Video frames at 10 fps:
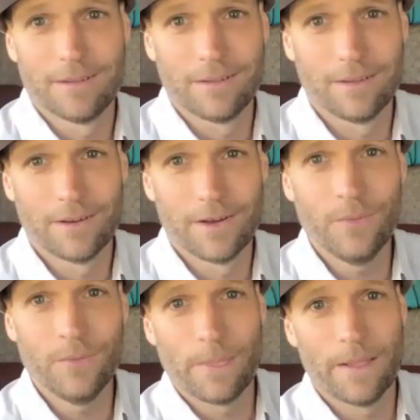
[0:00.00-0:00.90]
You
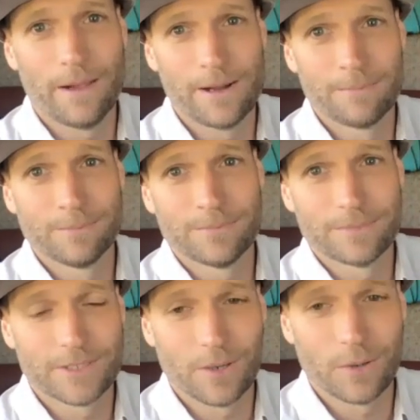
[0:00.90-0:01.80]
know, um,
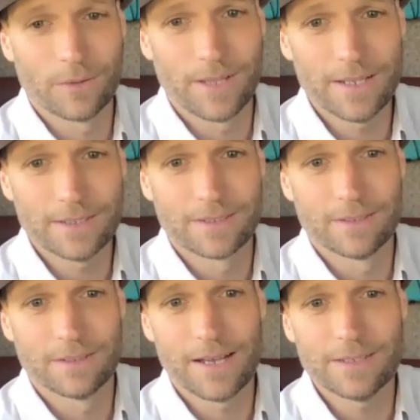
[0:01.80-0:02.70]
so that's
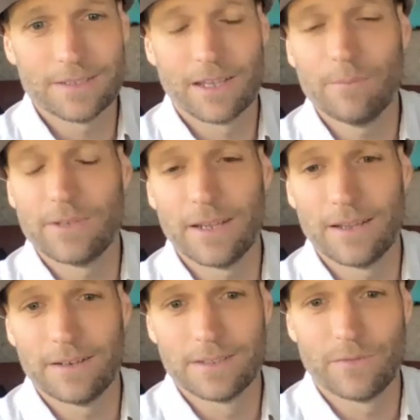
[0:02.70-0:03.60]
that's the
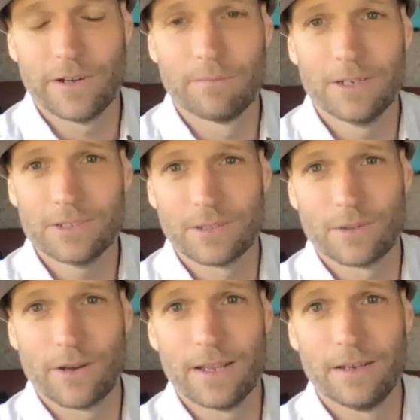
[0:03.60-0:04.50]
update. It's very much a
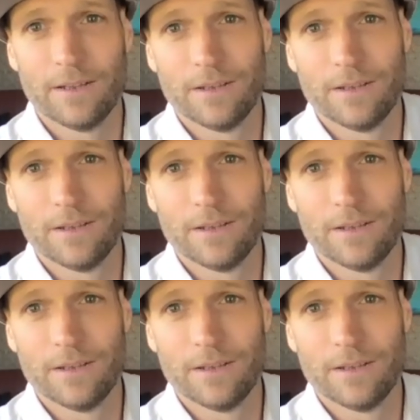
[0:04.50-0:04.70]
threat.